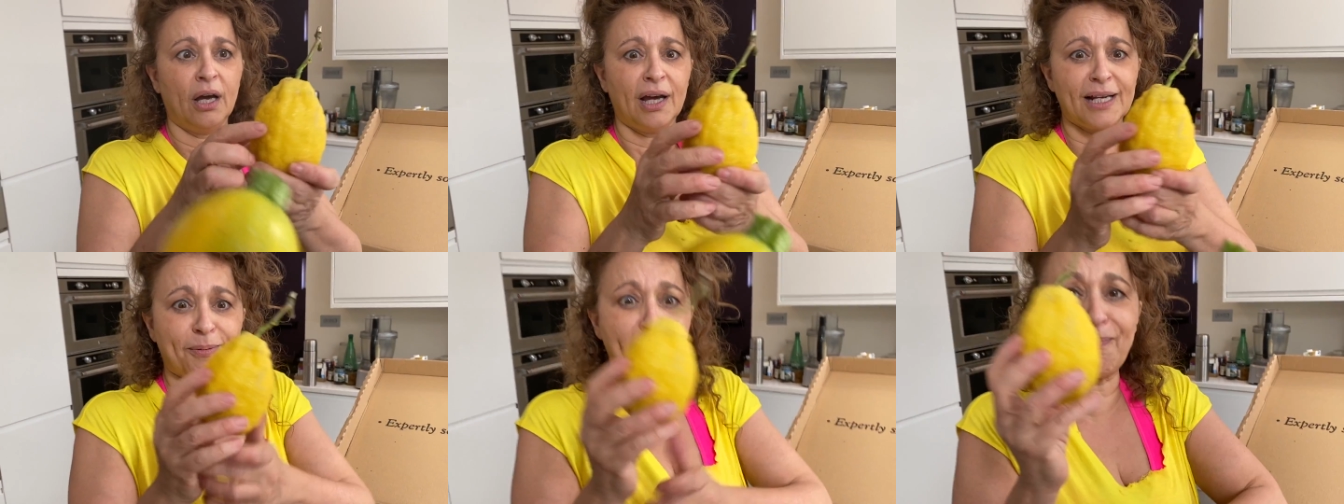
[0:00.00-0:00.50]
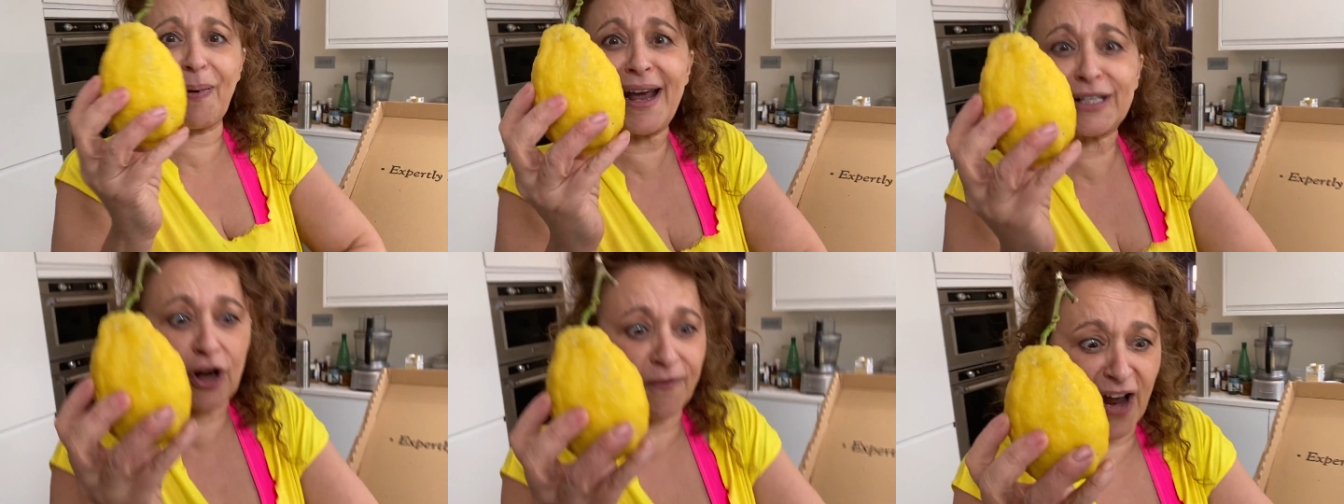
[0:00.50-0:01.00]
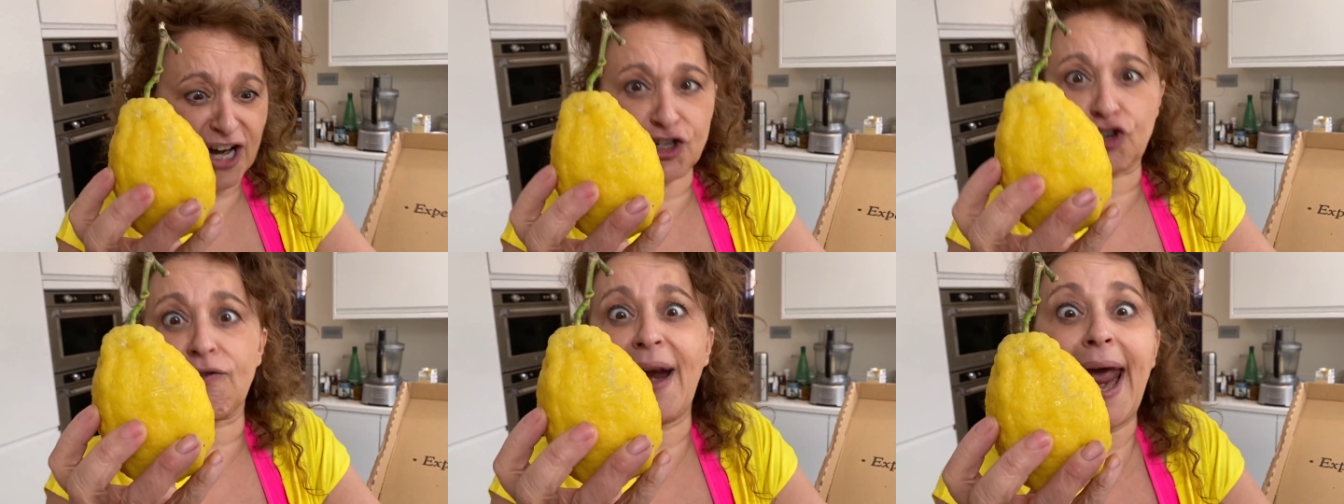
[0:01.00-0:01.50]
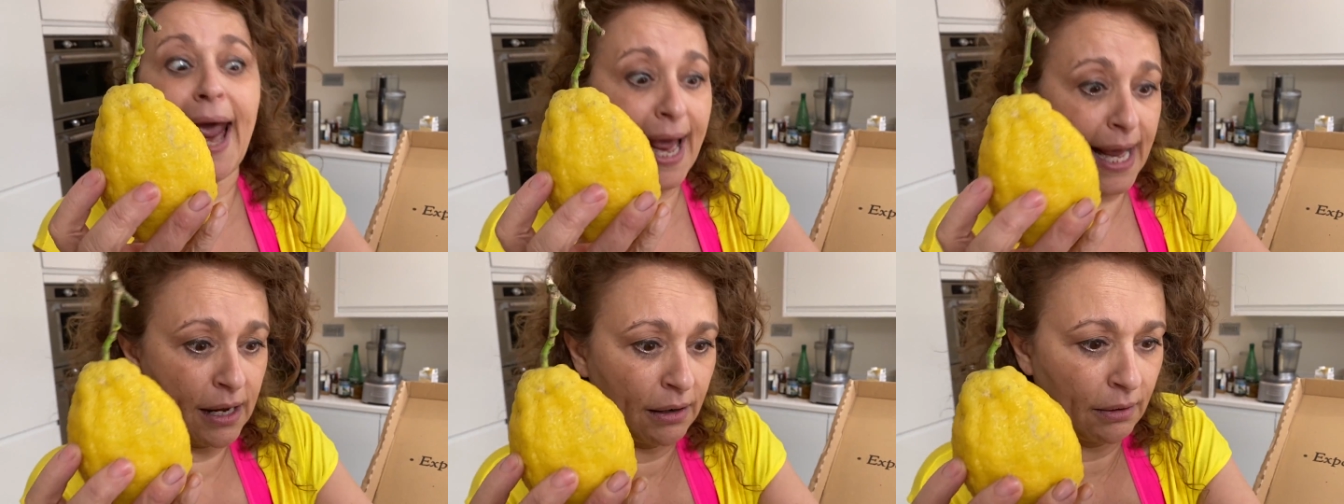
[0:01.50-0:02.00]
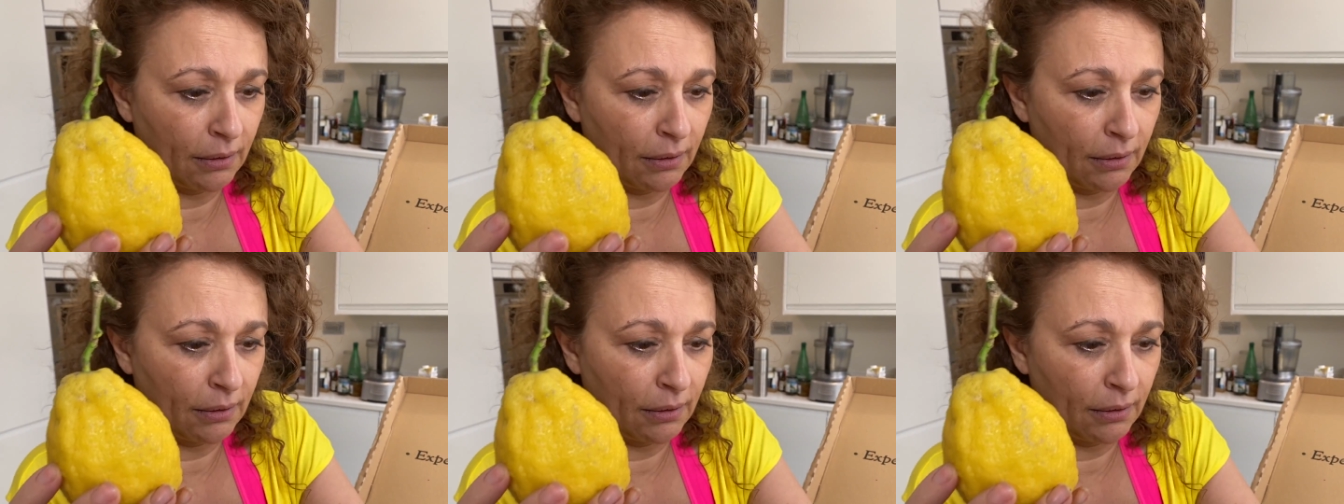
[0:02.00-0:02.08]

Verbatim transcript: It's been picked up at tree.